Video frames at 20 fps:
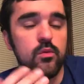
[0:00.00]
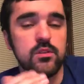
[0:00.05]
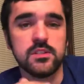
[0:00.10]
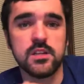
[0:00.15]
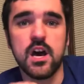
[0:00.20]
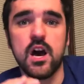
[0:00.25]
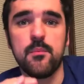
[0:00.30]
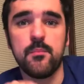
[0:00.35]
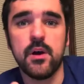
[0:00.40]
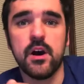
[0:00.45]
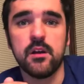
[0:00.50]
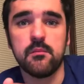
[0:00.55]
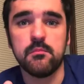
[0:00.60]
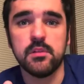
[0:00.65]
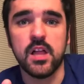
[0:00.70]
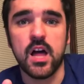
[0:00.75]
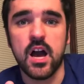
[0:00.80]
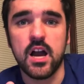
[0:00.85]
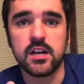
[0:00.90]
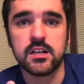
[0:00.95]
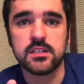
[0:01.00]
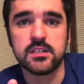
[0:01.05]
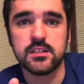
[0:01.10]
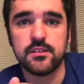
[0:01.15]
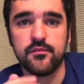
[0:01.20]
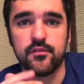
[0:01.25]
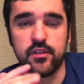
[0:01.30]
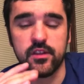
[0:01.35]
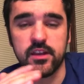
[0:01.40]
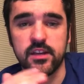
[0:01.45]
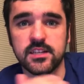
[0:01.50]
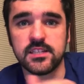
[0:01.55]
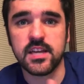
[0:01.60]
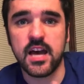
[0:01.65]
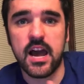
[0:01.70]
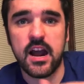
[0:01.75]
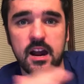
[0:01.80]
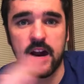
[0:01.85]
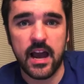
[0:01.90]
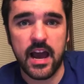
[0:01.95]
was up on blocks for the
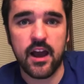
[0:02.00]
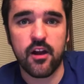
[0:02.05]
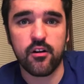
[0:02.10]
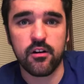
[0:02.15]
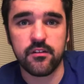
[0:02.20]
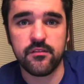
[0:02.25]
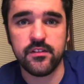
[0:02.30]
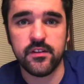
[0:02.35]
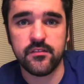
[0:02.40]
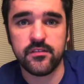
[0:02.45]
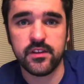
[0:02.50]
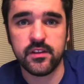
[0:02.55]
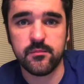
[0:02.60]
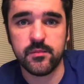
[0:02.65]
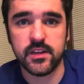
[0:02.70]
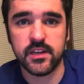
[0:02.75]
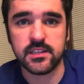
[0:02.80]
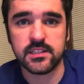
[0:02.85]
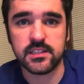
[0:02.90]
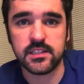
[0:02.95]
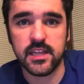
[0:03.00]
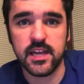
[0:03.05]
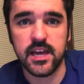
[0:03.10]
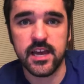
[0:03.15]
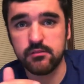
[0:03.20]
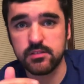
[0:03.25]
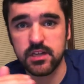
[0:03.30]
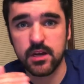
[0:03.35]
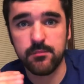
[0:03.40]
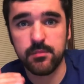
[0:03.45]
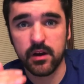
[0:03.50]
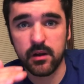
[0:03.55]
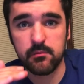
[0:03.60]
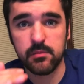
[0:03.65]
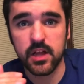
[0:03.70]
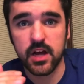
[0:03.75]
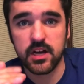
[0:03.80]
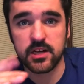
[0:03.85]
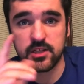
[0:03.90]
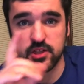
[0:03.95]
entire hour and 15-minute delay. It was up on
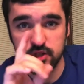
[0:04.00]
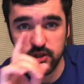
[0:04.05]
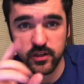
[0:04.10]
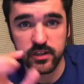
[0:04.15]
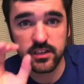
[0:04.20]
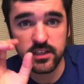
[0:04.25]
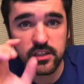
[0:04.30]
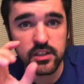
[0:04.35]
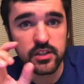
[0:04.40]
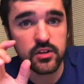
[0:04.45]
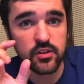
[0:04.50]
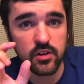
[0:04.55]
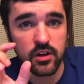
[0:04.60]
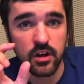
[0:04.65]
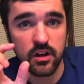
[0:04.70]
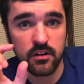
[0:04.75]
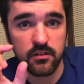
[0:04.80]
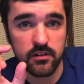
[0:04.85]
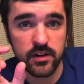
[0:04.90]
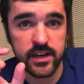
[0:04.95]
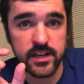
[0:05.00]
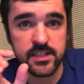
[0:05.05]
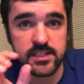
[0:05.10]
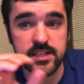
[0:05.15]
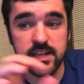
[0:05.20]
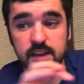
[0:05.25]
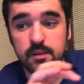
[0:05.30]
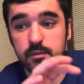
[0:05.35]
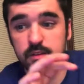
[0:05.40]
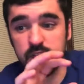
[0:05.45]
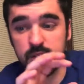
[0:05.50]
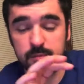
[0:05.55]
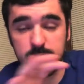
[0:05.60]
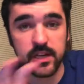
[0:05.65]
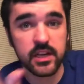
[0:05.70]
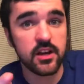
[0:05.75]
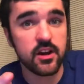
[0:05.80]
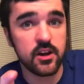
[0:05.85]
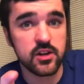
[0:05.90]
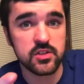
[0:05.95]
blocks during the little car race, and when the
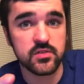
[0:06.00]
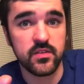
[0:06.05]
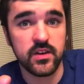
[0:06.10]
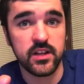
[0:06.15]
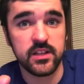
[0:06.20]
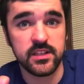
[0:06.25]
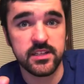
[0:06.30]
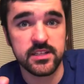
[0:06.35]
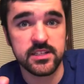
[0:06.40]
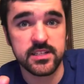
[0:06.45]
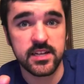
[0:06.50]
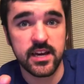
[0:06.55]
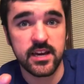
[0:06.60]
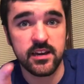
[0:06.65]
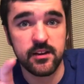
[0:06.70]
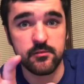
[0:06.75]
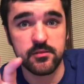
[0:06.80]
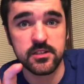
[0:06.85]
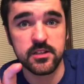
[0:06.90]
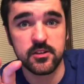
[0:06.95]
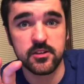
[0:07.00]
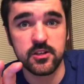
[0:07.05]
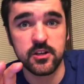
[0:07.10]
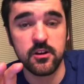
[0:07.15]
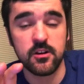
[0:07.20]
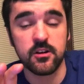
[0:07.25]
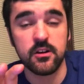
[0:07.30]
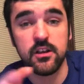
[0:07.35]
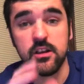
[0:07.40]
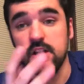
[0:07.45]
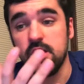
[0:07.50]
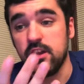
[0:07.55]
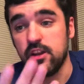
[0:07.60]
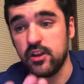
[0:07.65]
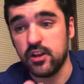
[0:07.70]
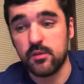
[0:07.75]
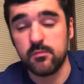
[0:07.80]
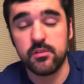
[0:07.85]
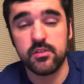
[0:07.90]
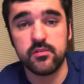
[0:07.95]
big cars finally decided it was their turn,
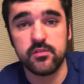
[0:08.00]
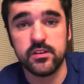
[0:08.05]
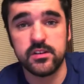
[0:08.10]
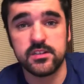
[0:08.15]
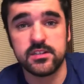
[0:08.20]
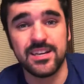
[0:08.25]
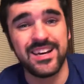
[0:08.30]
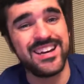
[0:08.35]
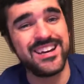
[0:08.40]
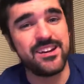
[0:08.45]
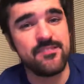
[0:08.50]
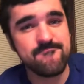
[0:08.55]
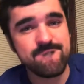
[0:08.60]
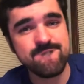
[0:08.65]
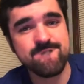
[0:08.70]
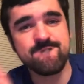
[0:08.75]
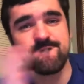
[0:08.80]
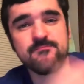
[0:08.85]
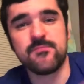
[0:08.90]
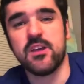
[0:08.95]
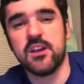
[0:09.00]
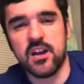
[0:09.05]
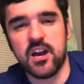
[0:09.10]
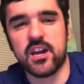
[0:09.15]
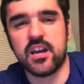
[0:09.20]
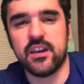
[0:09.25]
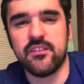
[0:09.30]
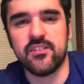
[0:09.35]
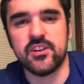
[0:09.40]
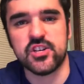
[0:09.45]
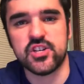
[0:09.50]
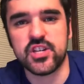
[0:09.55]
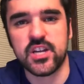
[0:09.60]
number 3 decided, I'll give it a